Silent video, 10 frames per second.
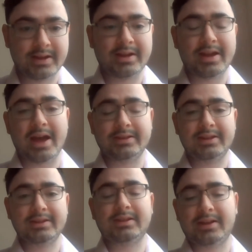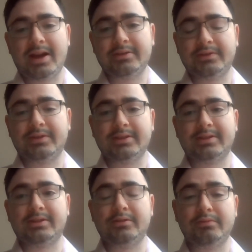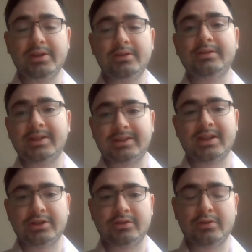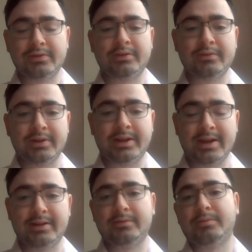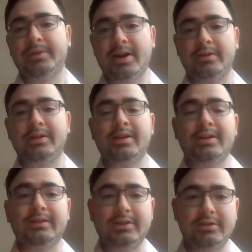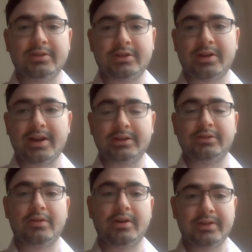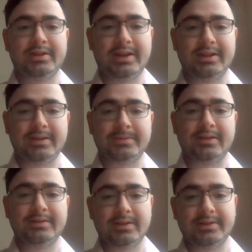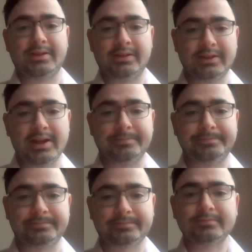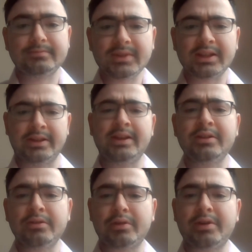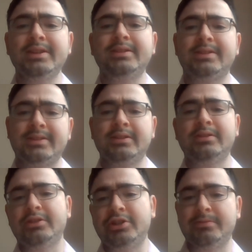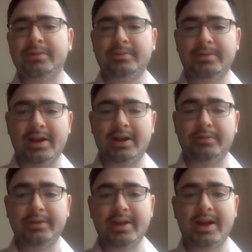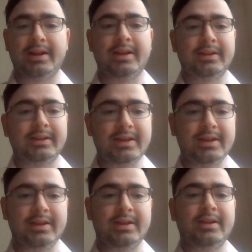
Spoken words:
And this allows for us to reuse the extension over and over again without the user trying to authenticate themselves every single time. Then a request is sent to the Gmail API with that key